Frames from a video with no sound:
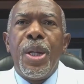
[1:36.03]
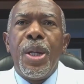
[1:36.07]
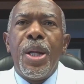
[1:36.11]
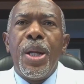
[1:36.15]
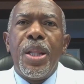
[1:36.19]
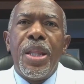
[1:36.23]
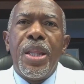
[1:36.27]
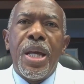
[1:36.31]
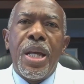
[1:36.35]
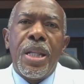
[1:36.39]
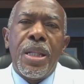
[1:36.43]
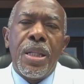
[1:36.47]

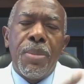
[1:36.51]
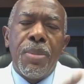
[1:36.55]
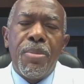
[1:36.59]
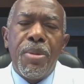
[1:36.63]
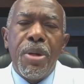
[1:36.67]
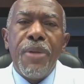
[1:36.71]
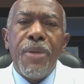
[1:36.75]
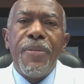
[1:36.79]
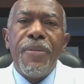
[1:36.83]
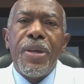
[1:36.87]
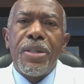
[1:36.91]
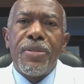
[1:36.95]
than the
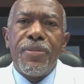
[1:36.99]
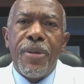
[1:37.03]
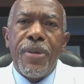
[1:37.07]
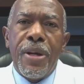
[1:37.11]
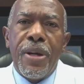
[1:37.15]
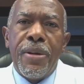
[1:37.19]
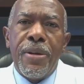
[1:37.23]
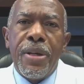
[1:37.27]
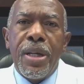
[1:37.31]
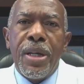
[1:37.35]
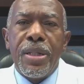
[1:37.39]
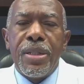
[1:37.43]
previous
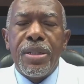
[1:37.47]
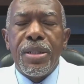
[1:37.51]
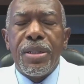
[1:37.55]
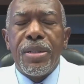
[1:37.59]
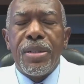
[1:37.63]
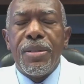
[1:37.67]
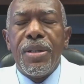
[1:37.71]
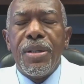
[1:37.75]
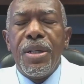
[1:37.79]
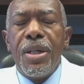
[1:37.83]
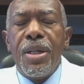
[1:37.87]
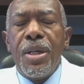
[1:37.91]
variant,
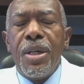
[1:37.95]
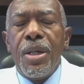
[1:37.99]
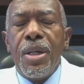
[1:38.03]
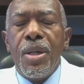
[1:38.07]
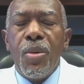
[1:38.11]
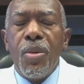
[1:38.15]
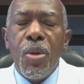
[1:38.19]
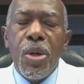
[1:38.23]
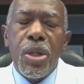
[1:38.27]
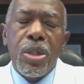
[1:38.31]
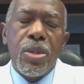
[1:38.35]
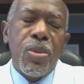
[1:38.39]

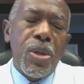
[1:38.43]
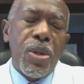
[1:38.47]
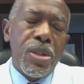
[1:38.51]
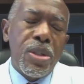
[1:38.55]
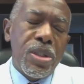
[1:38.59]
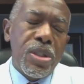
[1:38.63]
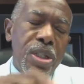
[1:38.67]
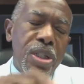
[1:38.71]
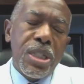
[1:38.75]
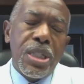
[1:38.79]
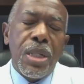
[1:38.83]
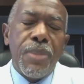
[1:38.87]
which was
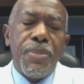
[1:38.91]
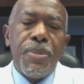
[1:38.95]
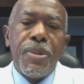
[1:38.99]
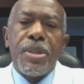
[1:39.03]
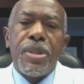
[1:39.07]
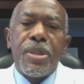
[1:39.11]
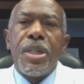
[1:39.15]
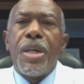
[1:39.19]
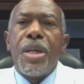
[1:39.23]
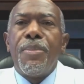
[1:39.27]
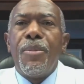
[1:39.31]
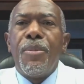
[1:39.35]

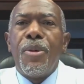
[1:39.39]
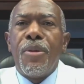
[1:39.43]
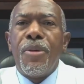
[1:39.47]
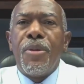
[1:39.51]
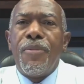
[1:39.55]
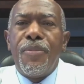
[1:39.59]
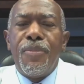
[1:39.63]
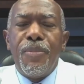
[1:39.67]
60% more